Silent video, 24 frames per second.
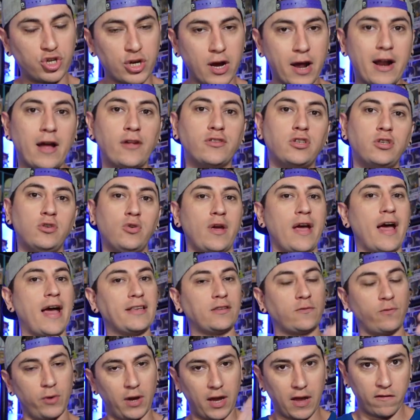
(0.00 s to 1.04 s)
shout out to you
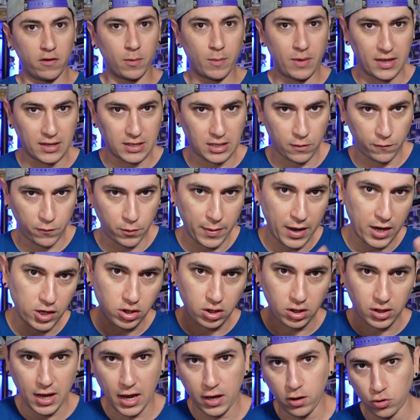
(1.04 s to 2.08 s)
guys for giving me this
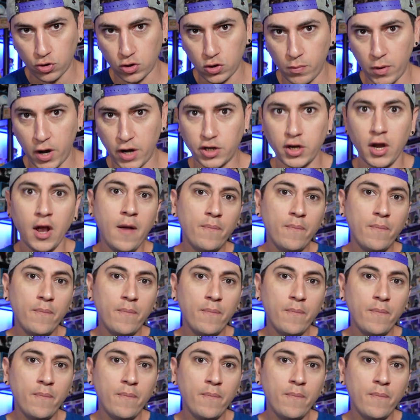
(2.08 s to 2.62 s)
information. Thank you so much.